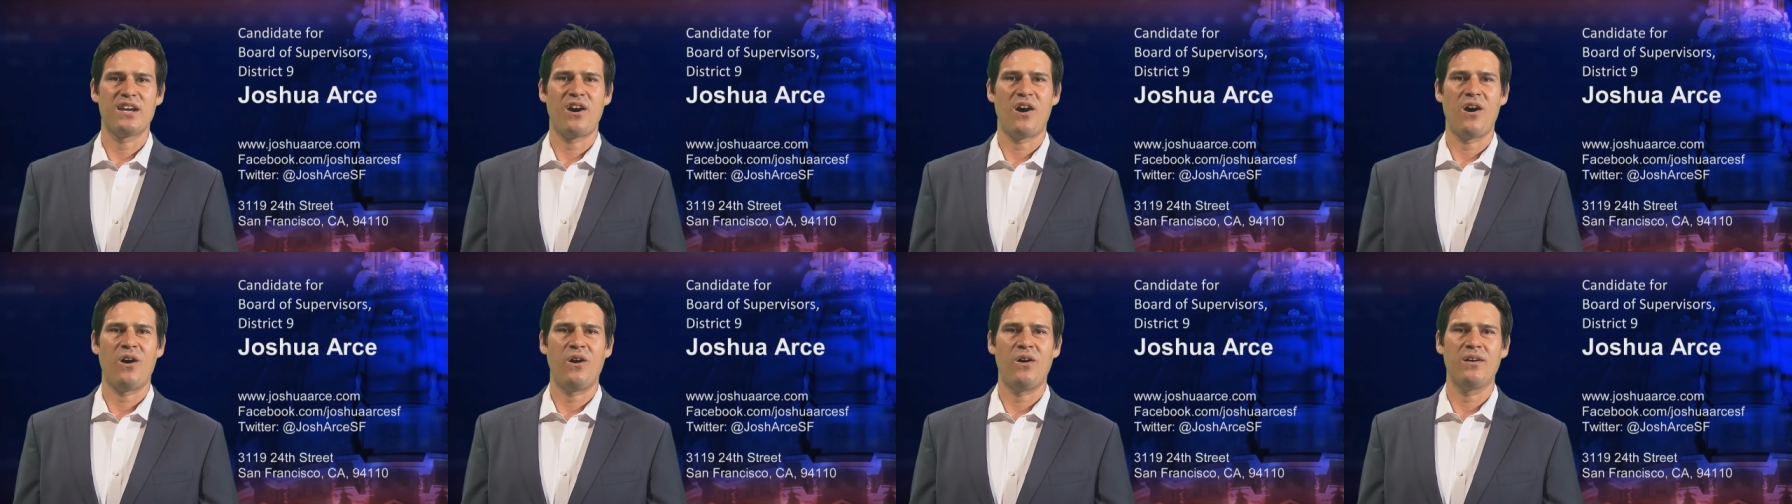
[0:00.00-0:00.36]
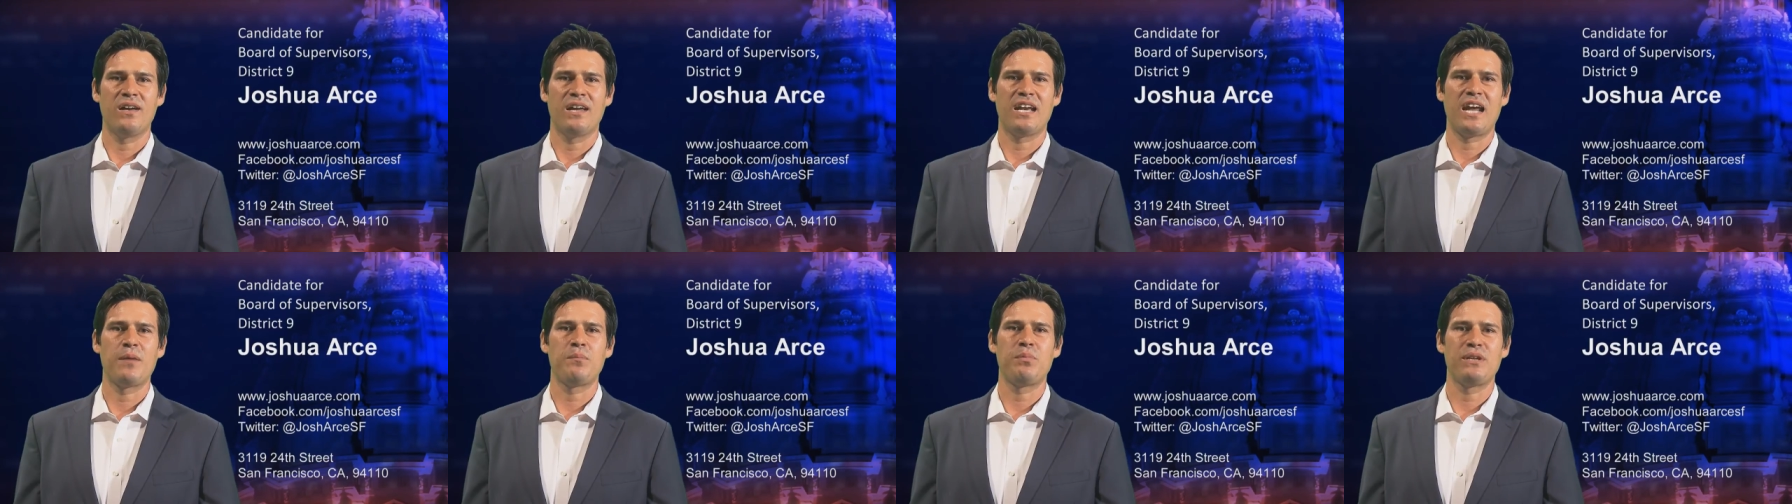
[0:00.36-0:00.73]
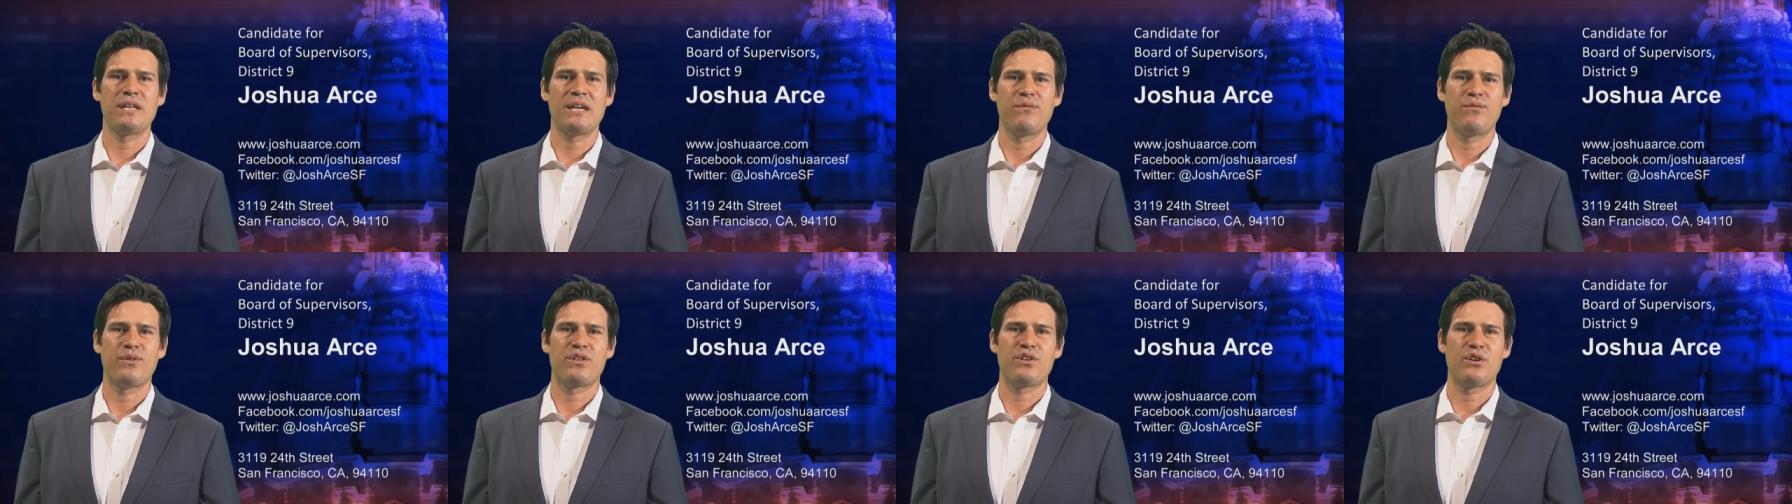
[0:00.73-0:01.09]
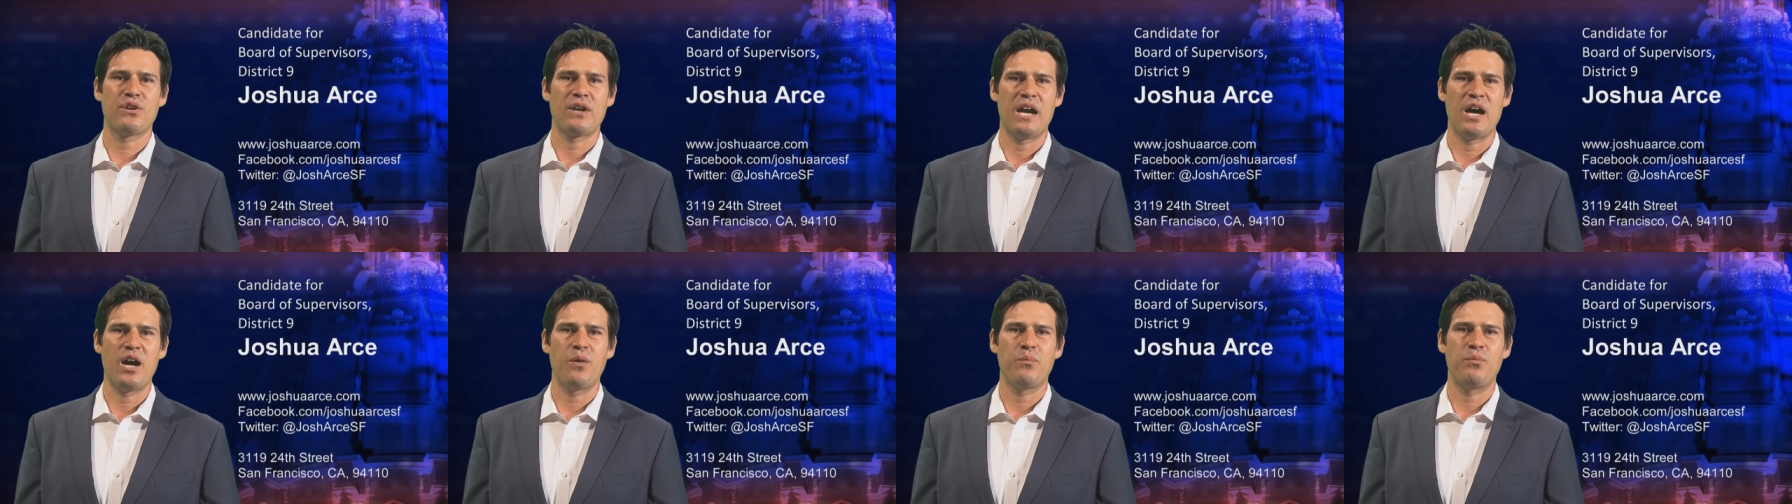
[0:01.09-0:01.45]
Hall, and I believe with your
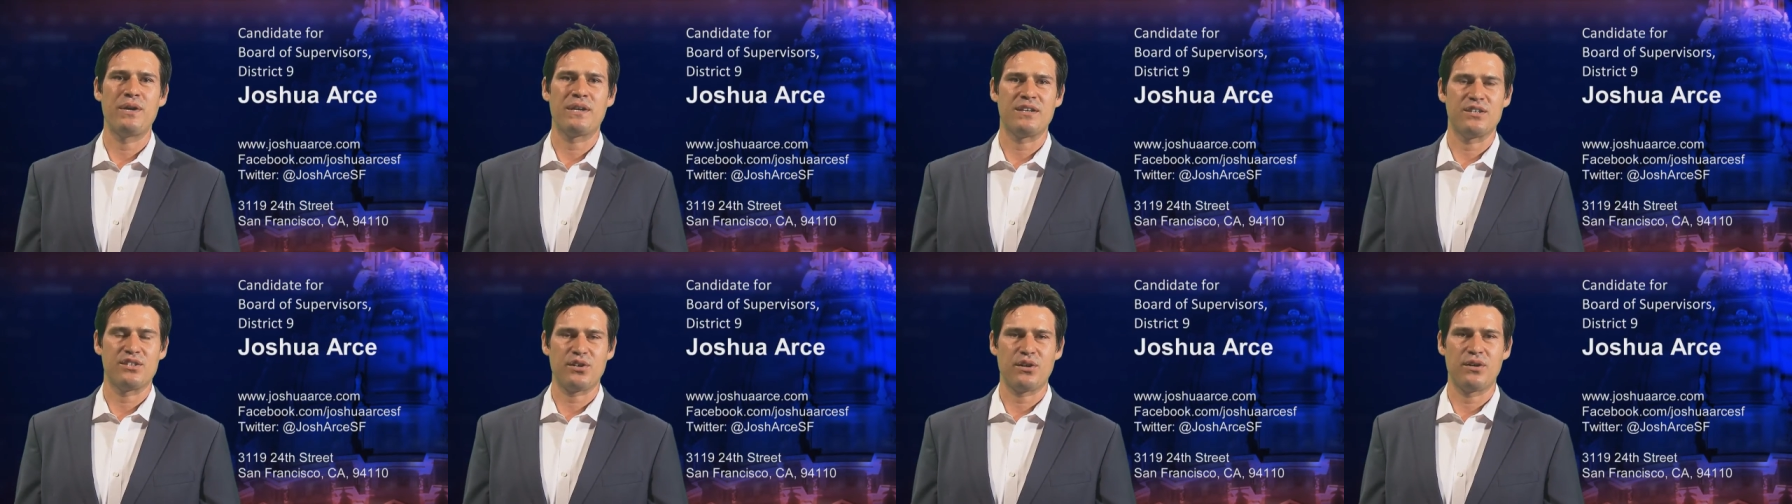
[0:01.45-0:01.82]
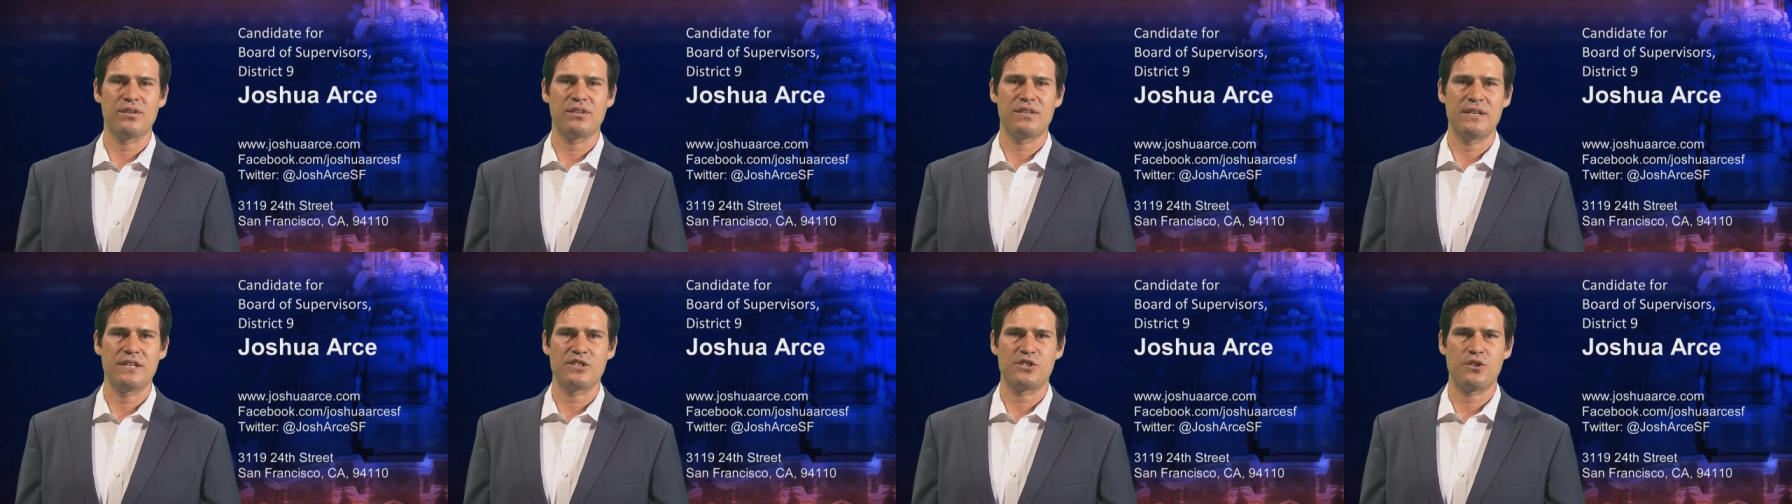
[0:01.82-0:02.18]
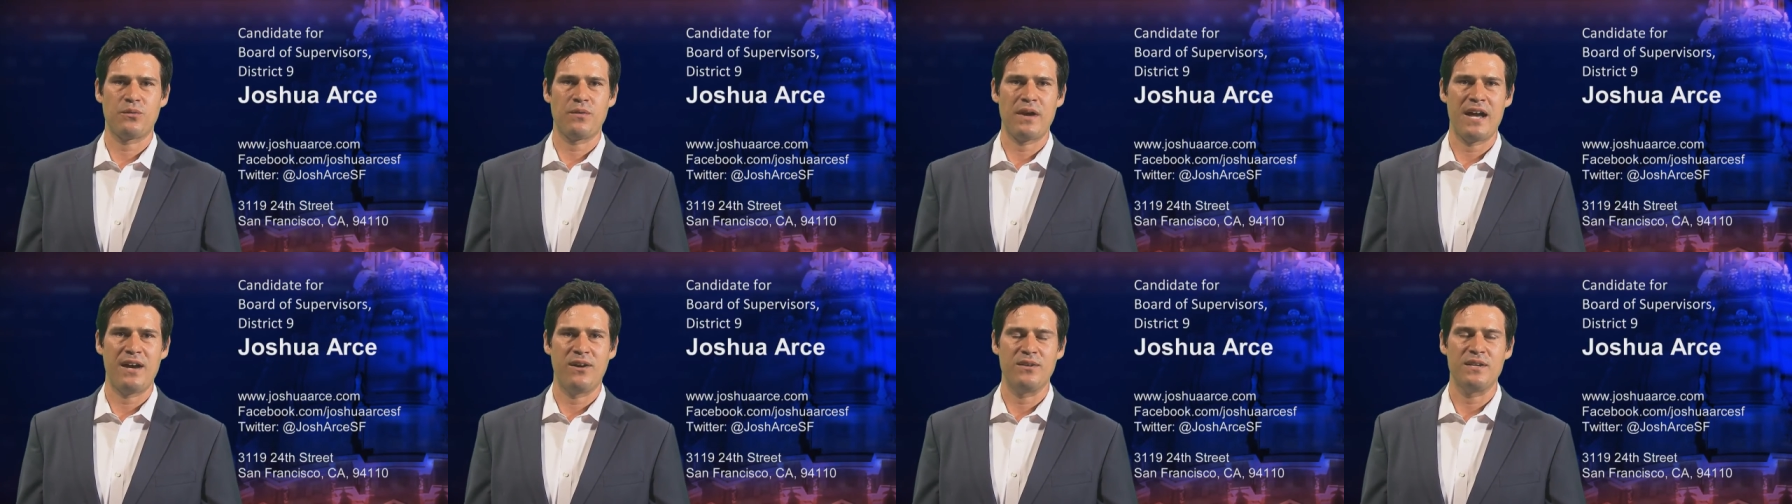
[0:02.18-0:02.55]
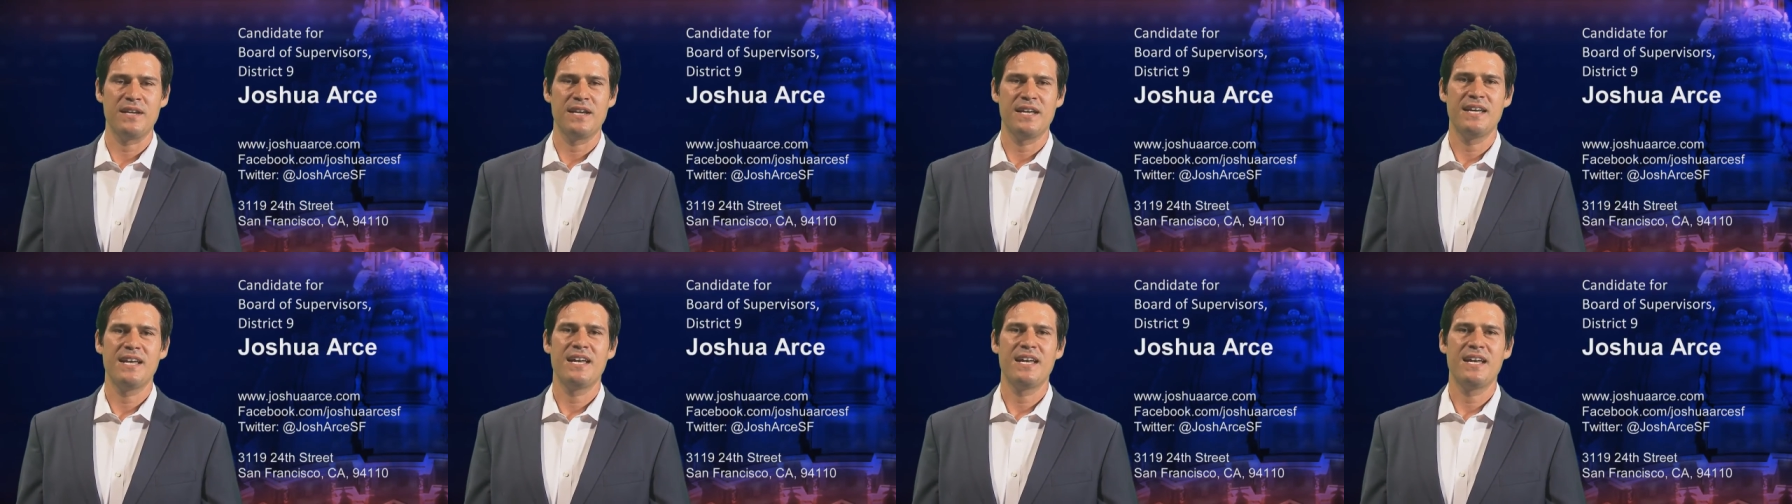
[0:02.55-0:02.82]
help we can turn things around.